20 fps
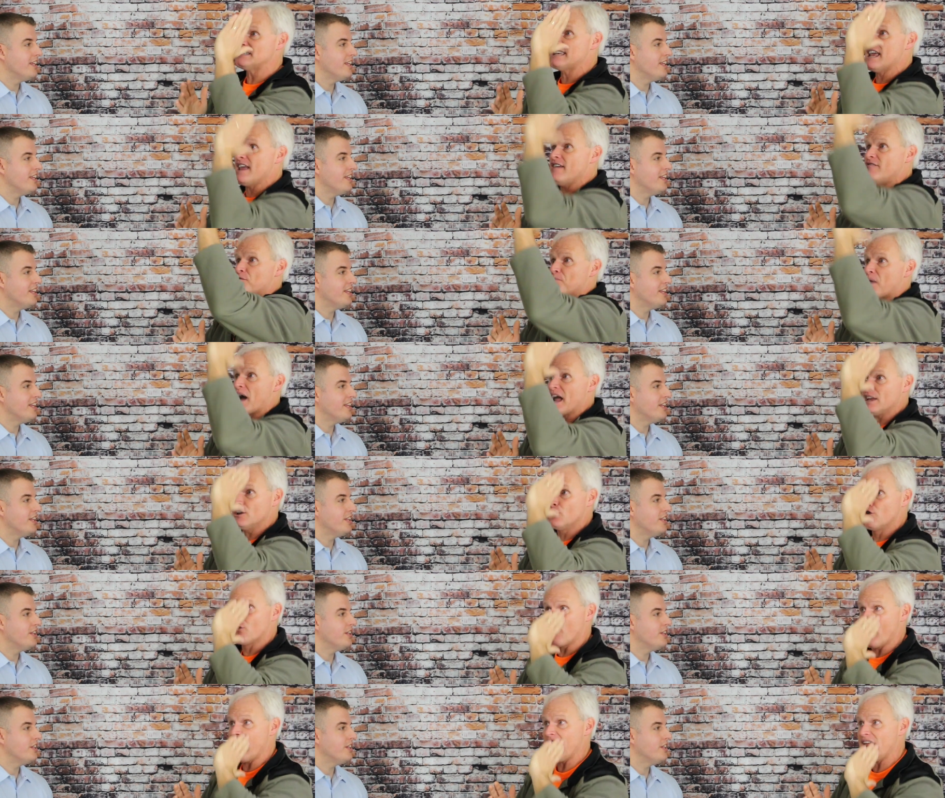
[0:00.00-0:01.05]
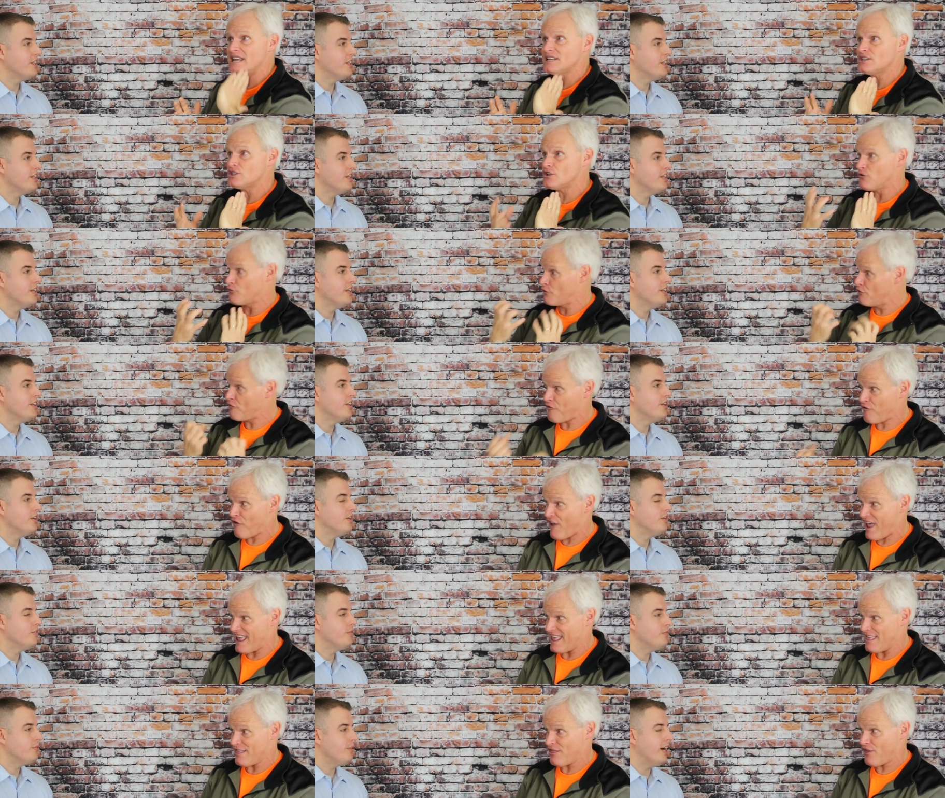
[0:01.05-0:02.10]
Speaker 1: saved by grace through
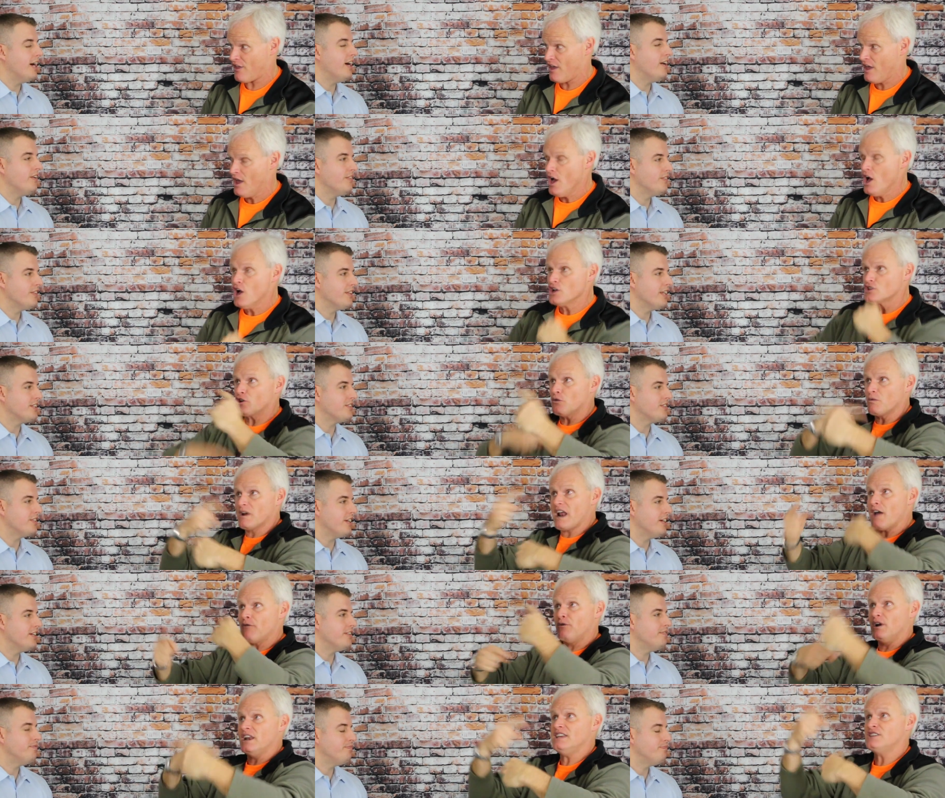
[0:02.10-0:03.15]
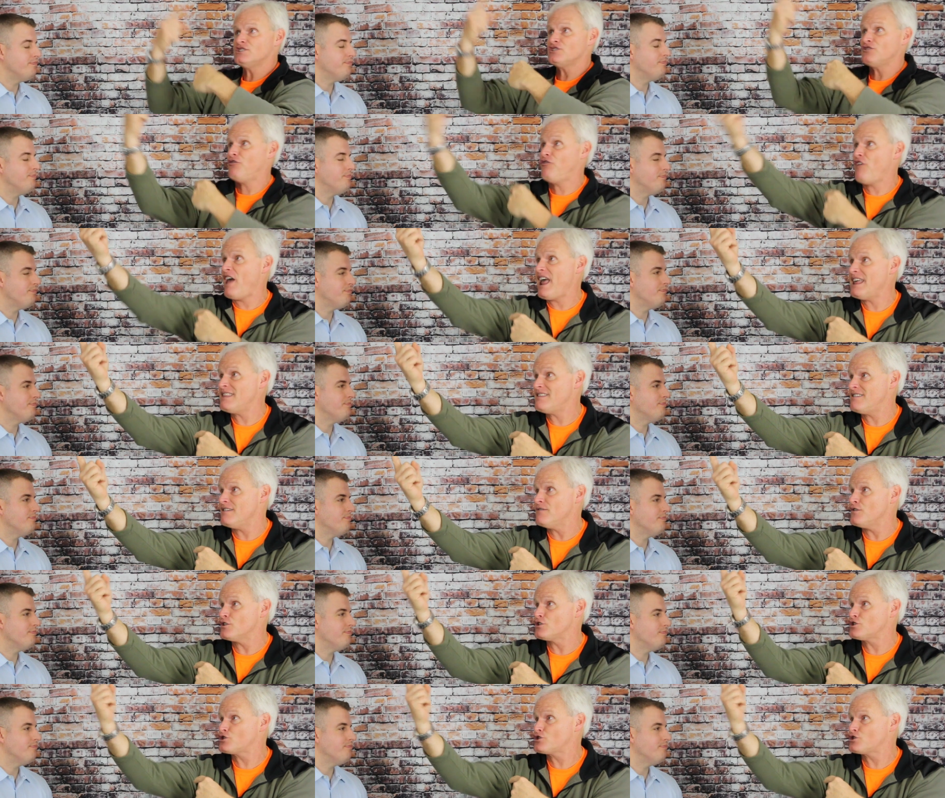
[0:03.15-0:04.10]
faith. Wow. So when I release faith in the